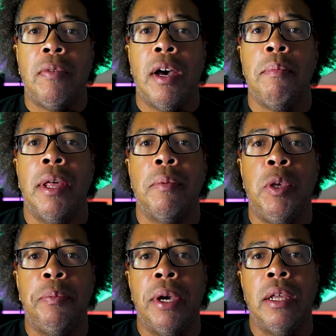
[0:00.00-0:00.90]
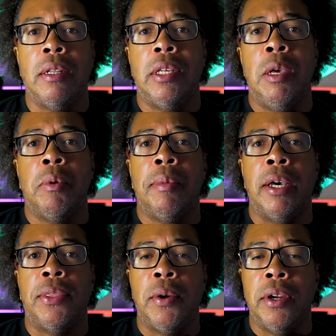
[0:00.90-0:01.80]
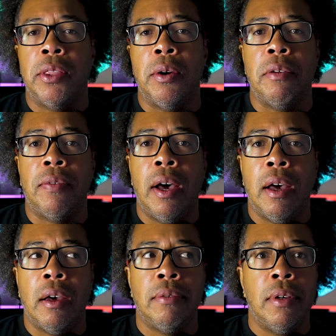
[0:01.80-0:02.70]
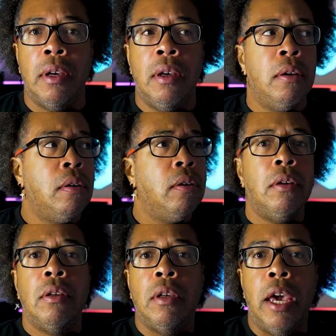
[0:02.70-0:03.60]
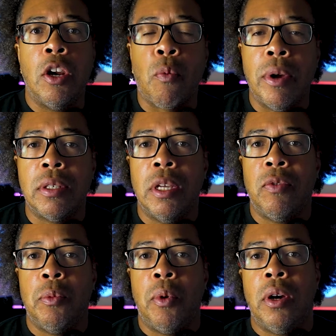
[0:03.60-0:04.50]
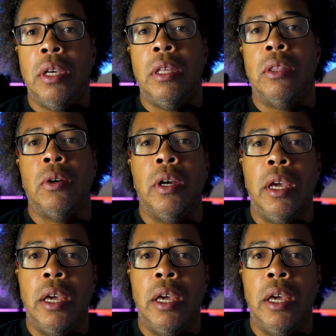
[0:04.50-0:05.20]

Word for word: or five black people in a team of like 30 to 35, and the rest of them are either